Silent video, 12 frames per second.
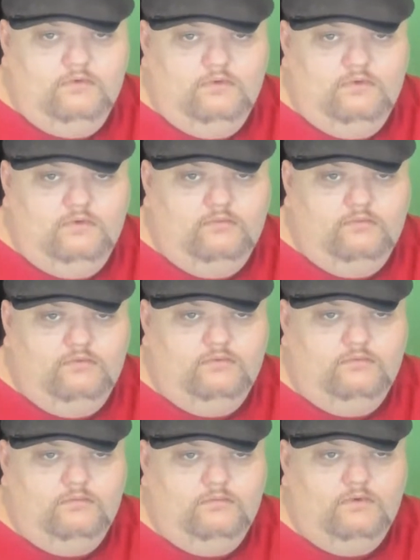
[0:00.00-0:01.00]
Oh
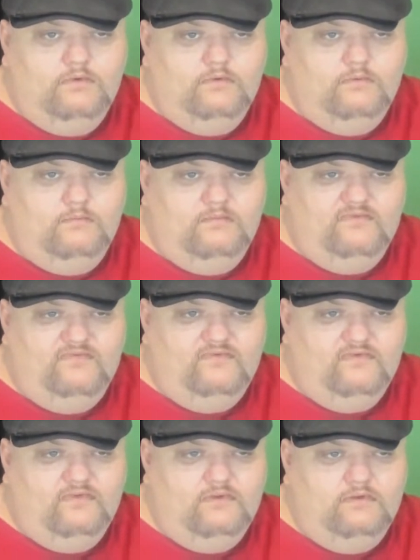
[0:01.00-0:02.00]
well. Let me
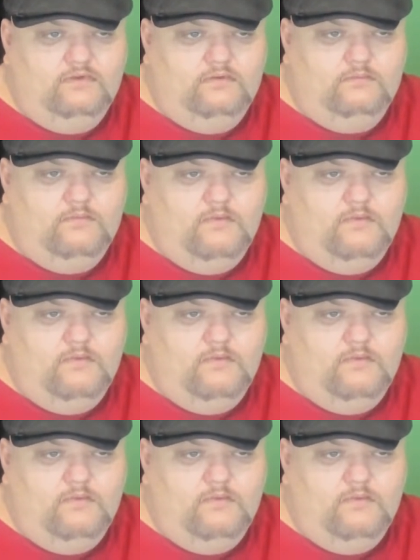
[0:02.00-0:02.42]
see.